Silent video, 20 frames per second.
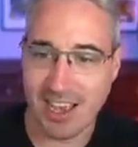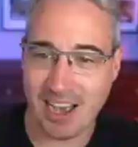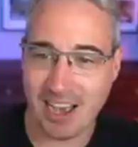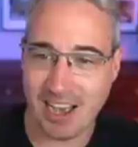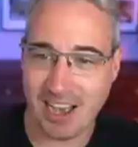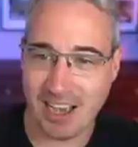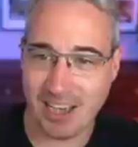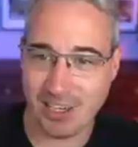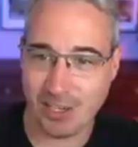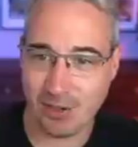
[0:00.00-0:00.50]

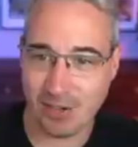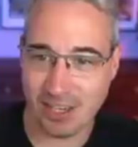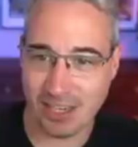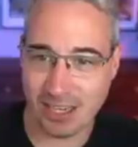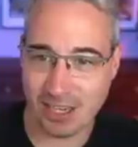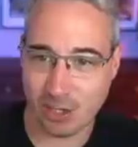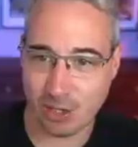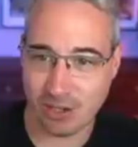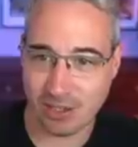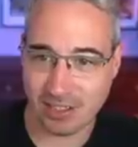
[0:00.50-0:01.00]
and you could
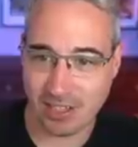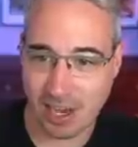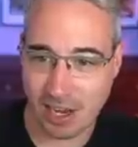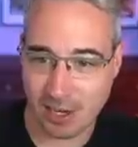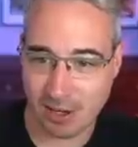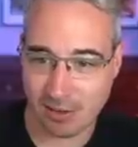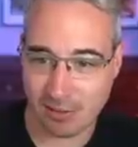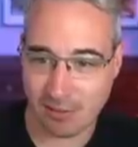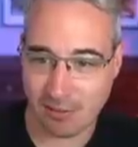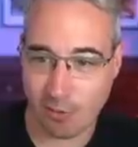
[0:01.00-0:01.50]
get your
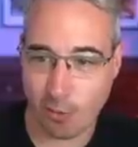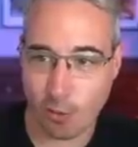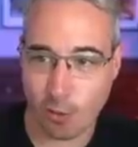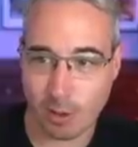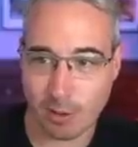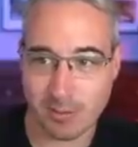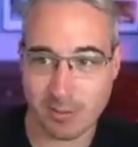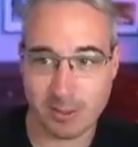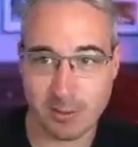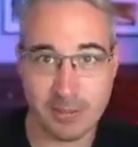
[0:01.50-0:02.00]
entire
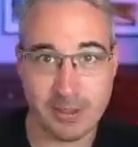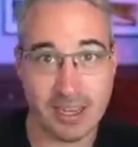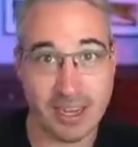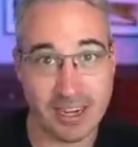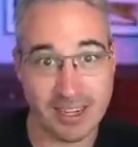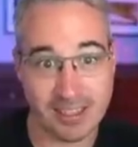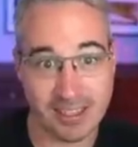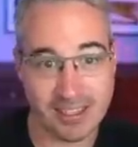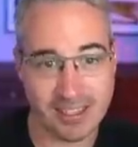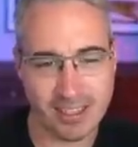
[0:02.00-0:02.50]
form to be
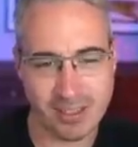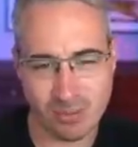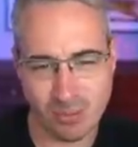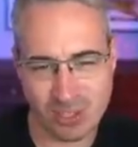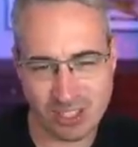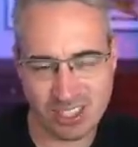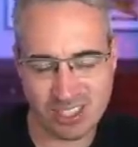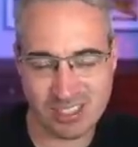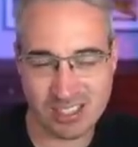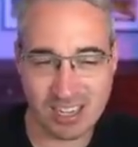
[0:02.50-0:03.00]
highlighted,
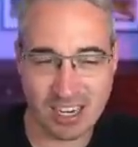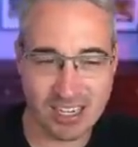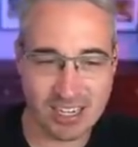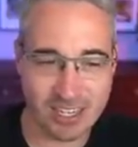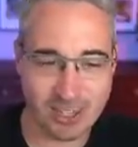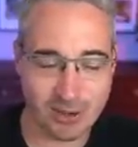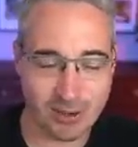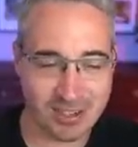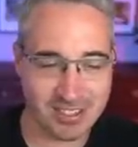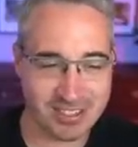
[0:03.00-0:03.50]
which is kind
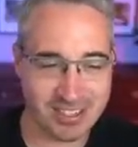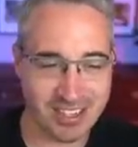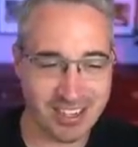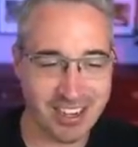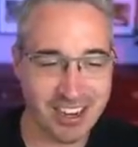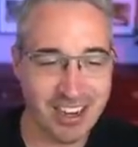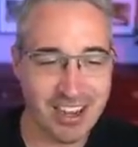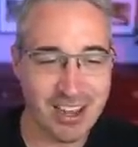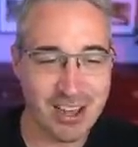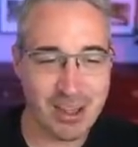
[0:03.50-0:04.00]
of interesting